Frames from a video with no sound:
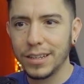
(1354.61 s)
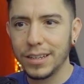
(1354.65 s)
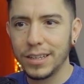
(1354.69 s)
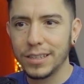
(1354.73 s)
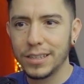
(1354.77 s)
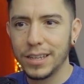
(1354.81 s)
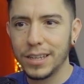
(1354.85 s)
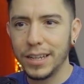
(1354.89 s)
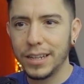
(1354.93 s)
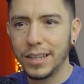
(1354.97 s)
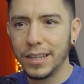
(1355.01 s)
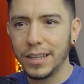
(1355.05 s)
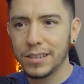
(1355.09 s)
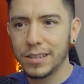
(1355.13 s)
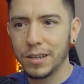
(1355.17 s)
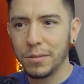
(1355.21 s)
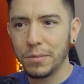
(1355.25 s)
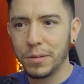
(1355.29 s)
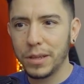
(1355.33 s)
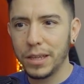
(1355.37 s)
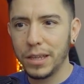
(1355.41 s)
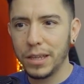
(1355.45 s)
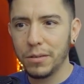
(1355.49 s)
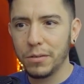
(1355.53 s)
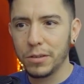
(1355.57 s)
He's hitting
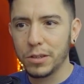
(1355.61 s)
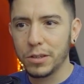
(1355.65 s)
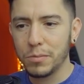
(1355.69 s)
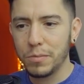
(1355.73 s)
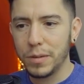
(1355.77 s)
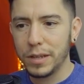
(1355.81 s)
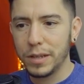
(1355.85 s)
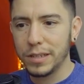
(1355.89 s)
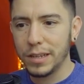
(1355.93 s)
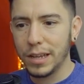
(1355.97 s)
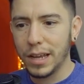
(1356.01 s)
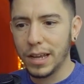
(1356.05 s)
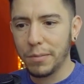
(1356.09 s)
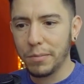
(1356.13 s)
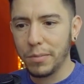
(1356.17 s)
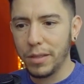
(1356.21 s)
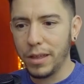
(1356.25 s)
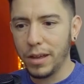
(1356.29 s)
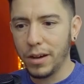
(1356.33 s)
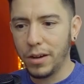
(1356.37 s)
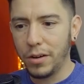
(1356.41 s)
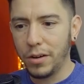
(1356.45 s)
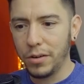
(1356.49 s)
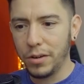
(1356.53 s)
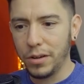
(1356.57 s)
some key, was messing up
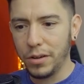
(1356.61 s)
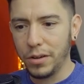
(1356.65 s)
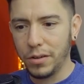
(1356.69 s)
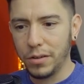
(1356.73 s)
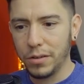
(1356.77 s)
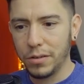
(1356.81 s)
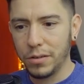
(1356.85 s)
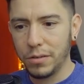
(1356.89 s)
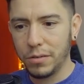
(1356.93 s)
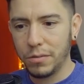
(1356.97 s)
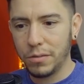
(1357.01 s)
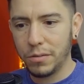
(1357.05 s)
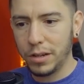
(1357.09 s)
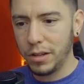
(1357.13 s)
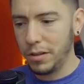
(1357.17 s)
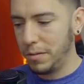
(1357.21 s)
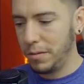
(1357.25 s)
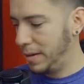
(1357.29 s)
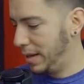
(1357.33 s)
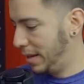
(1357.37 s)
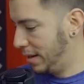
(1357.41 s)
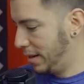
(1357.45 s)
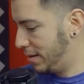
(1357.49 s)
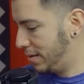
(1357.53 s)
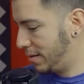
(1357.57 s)
the audio. What do
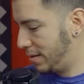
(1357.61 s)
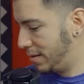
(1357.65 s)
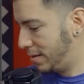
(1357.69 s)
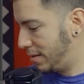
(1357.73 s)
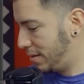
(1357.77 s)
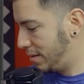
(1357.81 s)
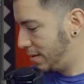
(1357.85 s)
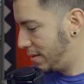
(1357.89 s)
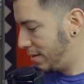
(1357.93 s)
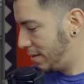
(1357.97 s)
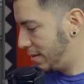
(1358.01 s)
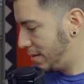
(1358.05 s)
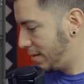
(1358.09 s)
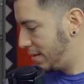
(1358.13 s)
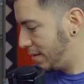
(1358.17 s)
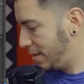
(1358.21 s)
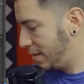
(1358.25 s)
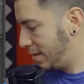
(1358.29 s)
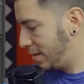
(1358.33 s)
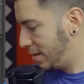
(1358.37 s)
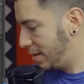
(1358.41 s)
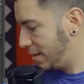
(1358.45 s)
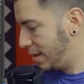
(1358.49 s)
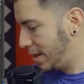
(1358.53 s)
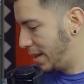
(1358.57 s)
you mean?
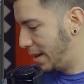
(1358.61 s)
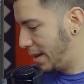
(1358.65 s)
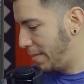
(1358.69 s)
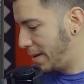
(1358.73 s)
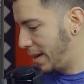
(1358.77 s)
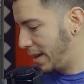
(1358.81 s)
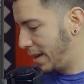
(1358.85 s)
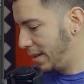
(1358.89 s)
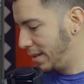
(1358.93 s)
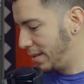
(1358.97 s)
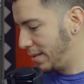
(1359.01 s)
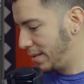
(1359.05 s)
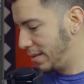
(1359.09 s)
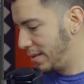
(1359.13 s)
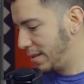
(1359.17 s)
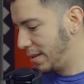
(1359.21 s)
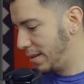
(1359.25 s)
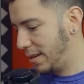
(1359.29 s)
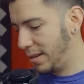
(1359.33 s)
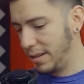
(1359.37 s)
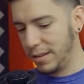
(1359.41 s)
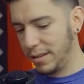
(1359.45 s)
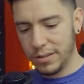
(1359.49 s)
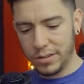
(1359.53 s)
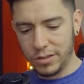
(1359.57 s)
Am I?
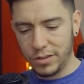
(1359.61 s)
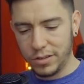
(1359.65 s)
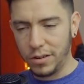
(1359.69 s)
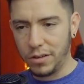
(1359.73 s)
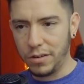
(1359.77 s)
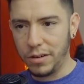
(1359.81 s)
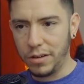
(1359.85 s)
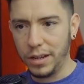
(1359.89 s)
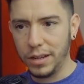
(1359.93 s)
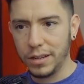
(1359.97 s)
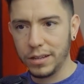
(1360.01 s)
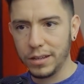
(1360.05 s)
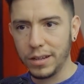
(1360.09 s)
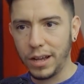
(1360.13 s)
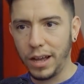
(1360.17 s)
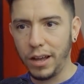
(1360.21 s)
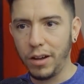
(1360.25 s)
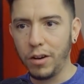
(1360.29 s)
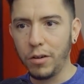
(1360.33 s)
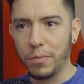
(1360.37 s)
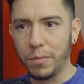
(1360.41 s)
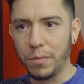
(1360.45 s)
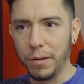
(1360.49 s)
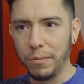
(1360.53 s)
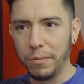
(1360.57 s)
Sorry,
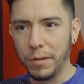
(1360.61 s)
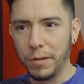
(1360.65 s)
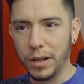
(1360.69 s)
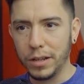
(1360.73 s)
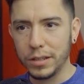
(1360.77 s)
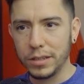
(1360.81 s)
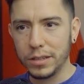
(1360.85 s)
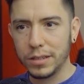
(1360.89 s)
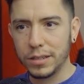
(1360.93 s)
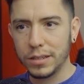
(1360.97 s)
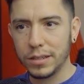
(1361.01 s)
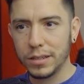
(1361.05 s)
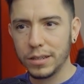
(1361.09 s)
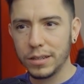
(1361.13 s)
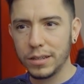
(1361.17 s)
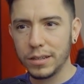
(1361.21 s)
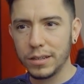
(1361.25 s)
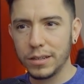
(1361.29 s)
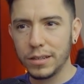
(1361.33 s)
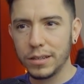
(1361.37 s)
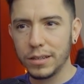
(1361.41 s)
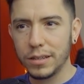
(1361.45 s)
I hope I'm not.